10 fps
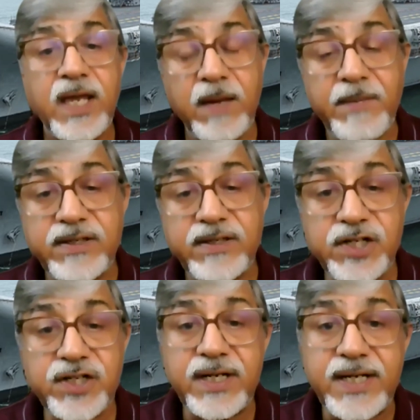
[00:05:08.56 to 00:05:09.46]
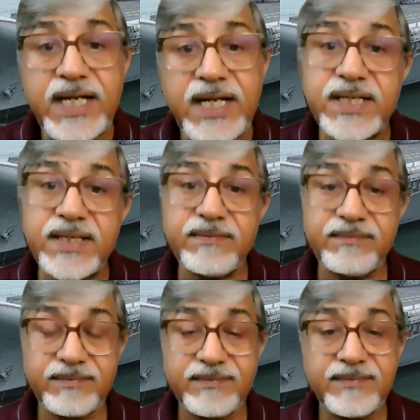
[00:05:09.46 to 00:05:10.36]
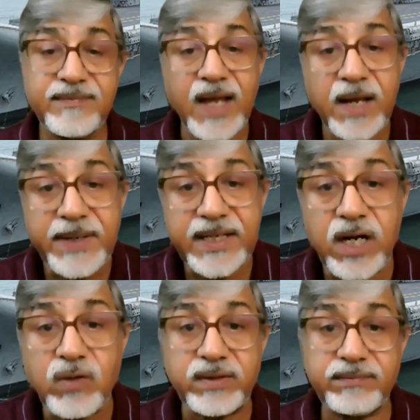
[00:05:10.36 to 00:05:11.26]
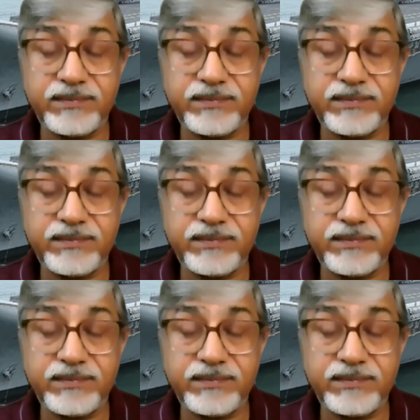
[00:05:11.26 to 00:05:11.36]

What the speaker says: Imagination needs a background.